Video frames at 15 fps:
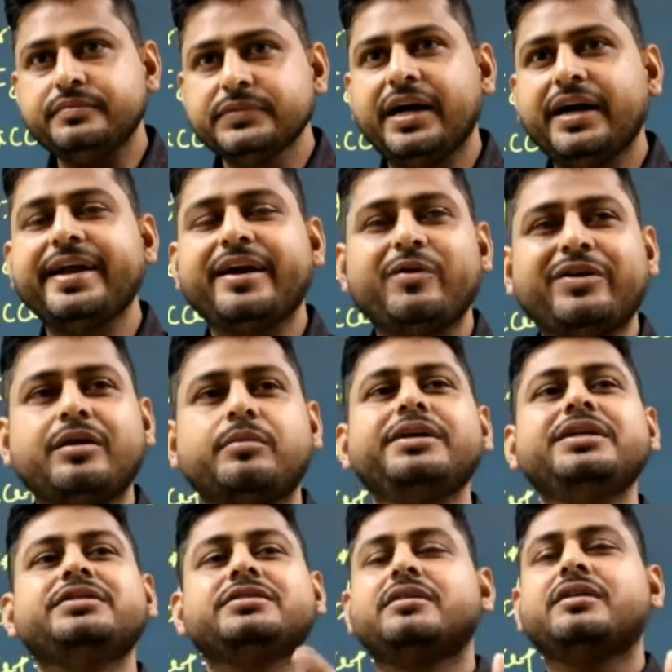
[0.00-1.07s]
Attack vector
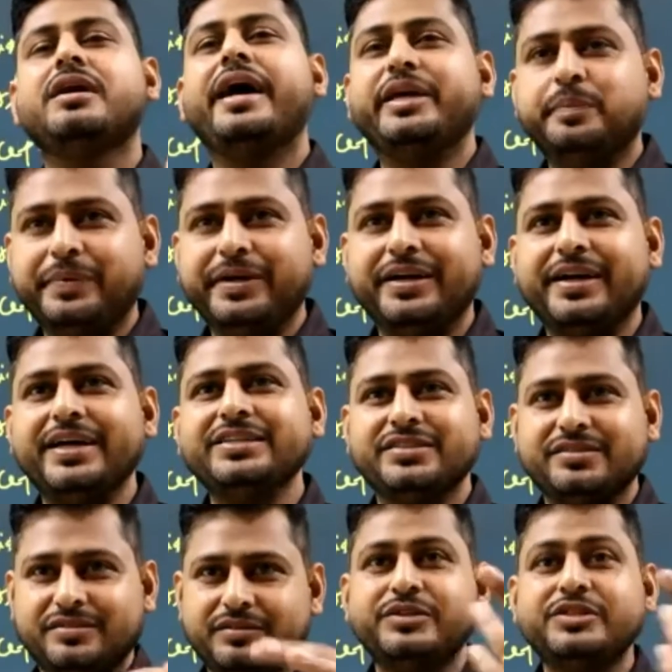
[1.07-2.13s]
means IP address
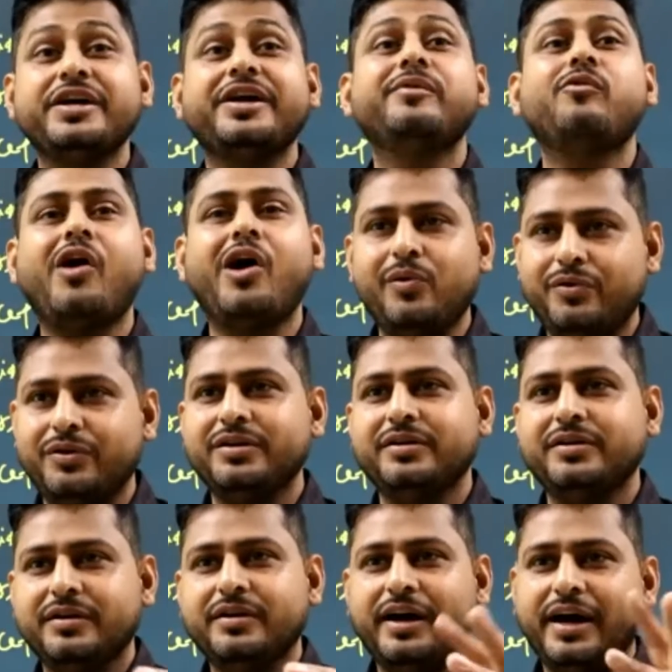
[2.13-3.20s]
which is involved,
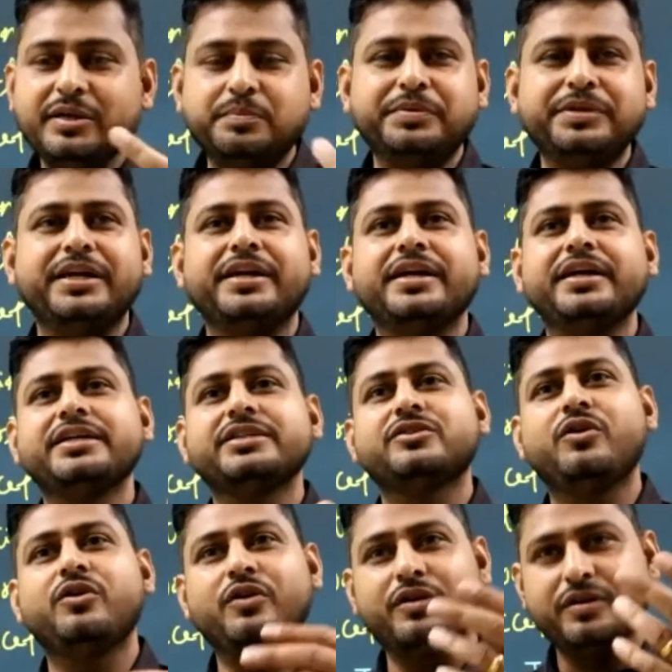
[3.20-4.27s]
IP address
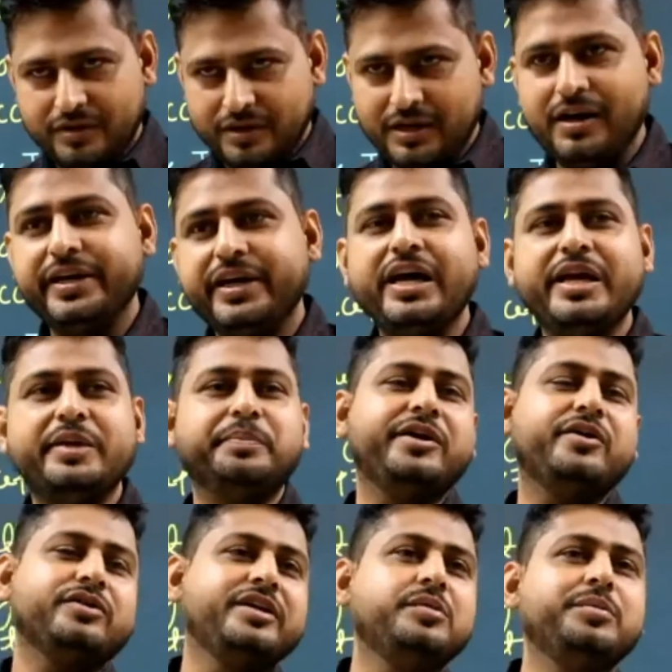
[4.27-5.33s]
or IP address,
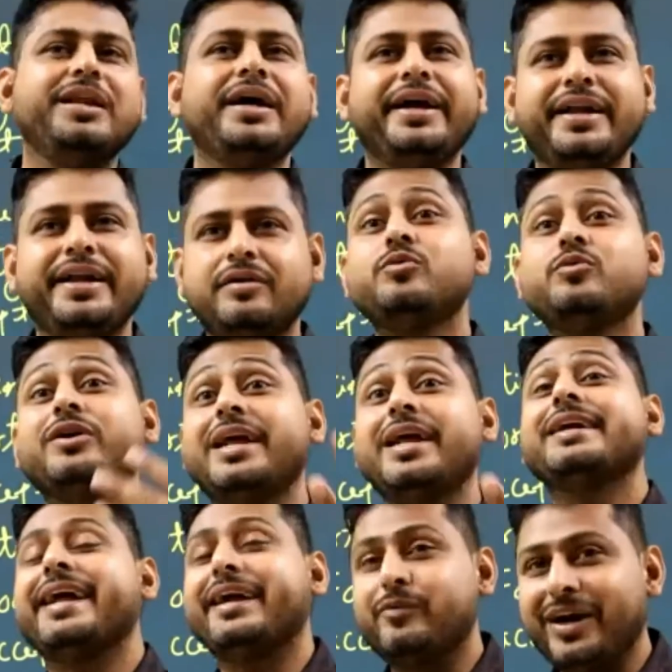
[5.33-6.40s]
email ID, or we call
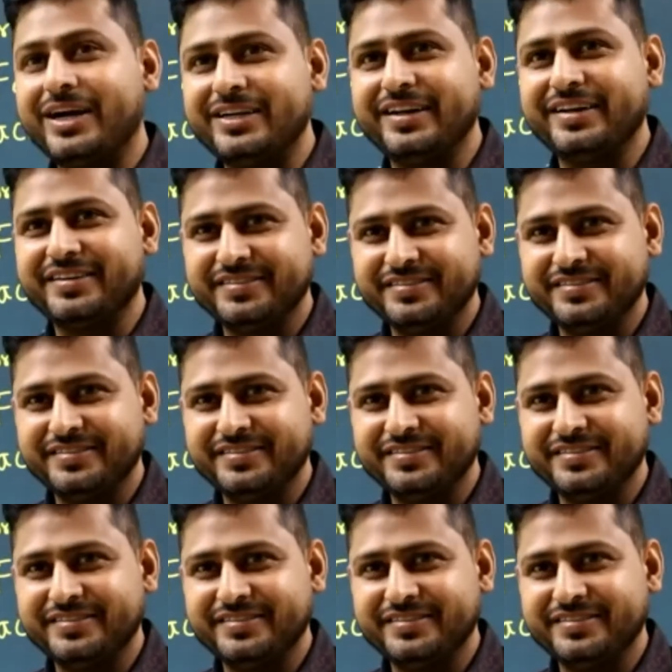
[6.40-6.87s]
attack vector.